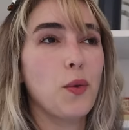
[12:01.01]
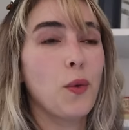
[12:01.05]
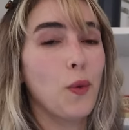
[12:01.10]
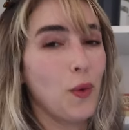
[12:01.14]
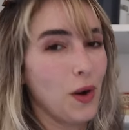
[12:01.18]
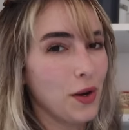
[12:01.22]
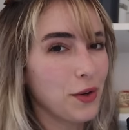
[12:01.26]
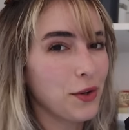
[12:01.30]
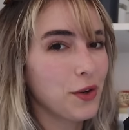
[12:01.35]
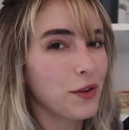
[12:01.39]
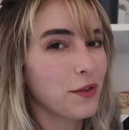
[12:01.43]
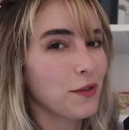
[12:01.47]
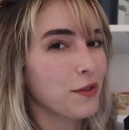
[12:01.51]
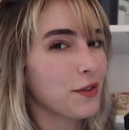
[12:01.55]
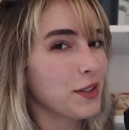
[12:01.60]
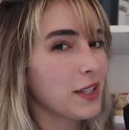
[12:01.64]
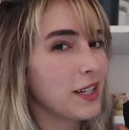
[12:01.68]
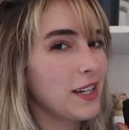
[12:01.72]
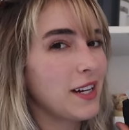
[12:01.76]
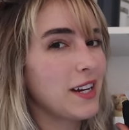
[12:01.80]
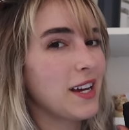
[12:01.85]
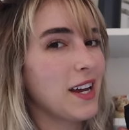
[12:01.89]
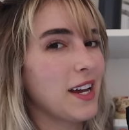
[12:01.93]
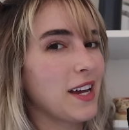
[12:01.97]

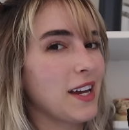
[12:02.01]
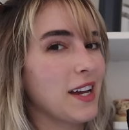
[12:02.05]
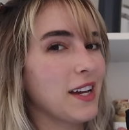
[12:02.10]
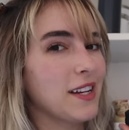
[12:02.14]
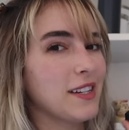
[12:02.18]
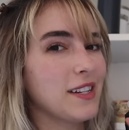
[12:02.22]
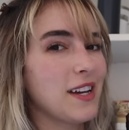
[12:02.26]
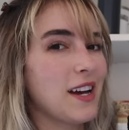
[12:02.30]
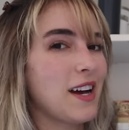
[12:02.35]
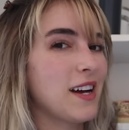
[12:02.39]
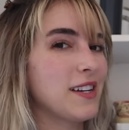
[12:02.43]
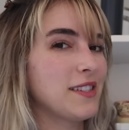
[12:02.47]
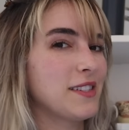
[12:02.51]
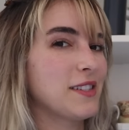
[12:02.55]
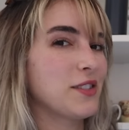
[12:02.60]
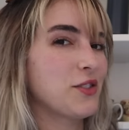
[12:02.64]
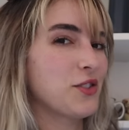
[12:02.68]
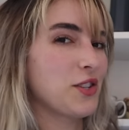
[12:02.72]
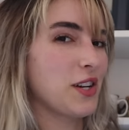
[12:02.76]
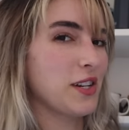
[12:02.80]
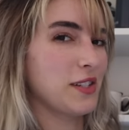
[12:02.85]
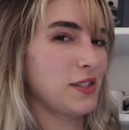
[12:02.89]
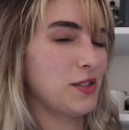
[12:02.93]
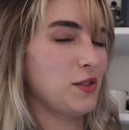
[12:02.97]
wonderfully and I
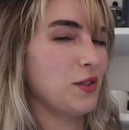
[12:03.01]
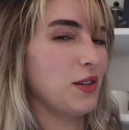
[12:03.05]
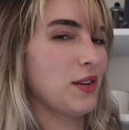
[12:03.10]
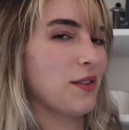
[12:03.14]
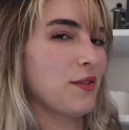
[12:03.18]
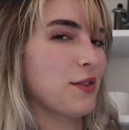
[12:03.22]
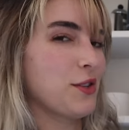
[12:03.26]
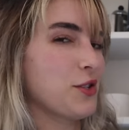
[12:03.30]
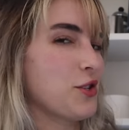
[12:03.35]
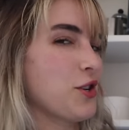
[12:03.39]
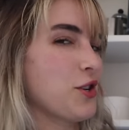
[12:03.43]
suggest you give it a